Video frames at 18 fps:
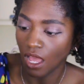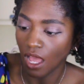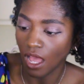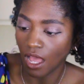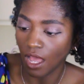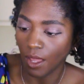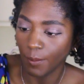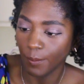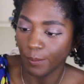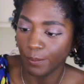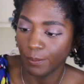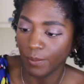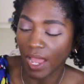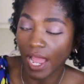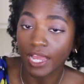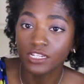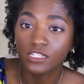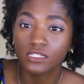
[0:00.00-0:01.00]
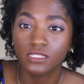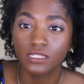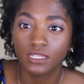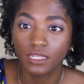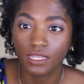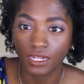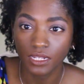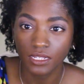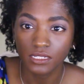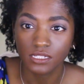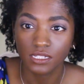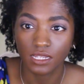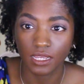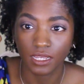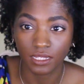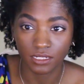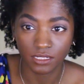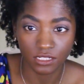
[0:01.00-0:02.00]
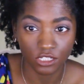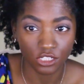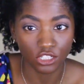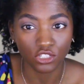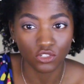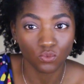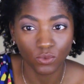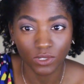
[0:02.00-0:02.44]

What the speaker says: I just get it and just